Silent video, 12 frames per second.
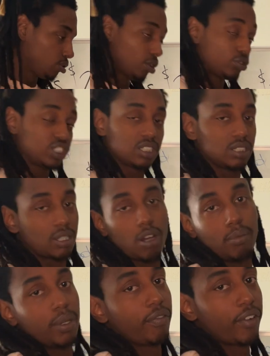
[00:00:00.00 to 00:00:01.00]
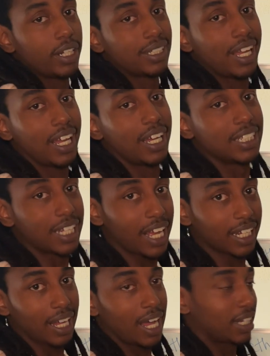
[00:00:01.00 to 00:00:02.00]
just don't be afraid to ask.
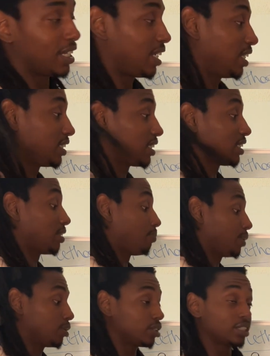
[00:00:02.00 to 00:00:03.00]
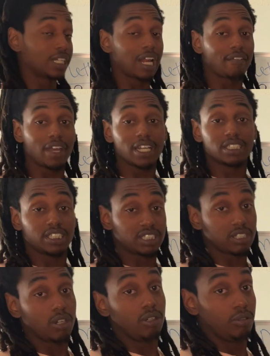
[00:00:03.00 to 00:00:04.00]
And this is a builder that I've actually
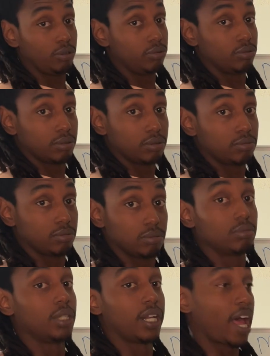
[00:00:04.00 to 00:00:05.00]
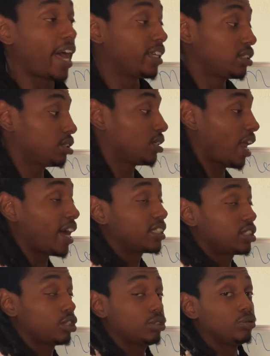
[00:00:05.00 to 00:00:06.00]
sold lots
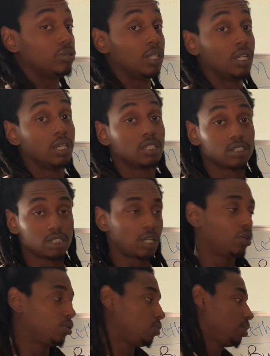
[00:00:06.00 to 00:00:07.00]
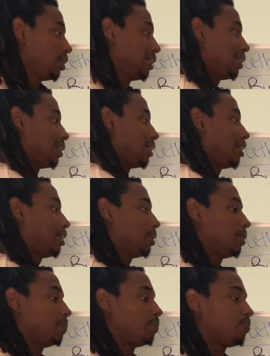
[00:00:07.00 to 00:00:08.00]
to. So,
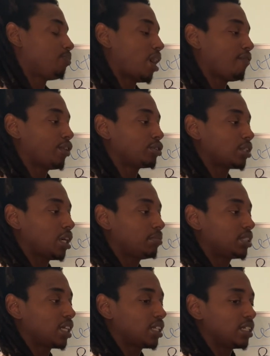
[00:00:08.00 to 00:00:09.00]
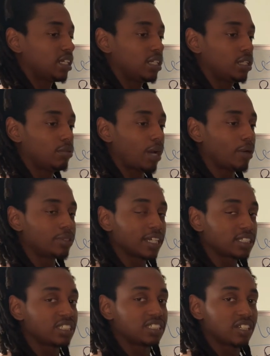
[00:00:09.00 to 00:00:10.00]
my first time selling to him, I was
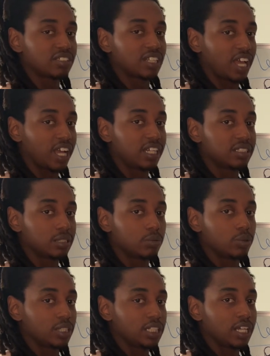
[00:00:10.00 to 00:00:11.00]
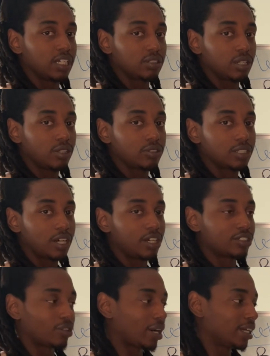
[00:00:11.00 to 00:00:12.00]
actually scared to ask him what he handled closing costs.
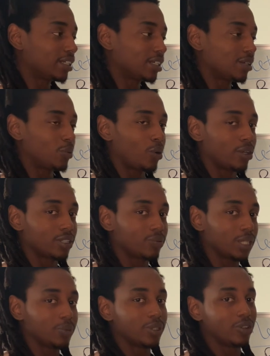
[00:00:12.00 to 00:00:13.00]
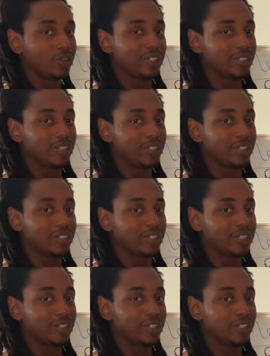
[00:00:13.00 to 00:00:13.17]
So I ended up walking away with only